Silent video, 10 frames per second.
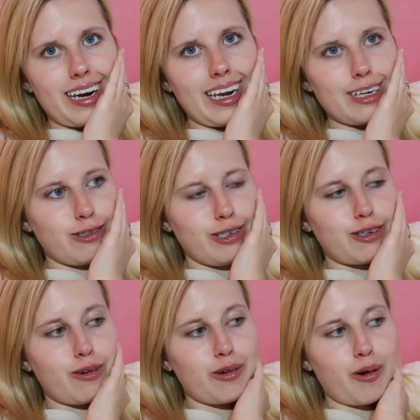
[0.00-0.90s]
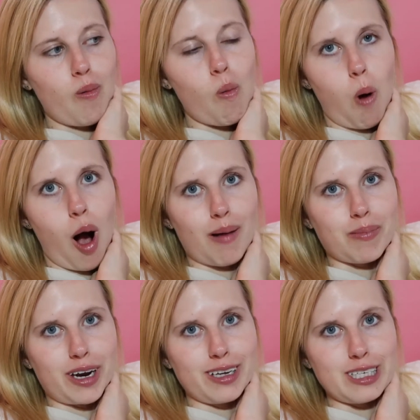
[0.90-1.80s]
I literally don't know what I'm
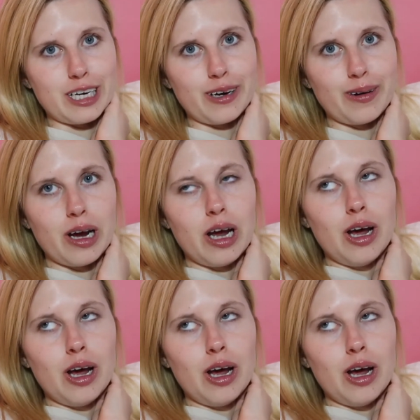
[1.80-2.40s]
gonna do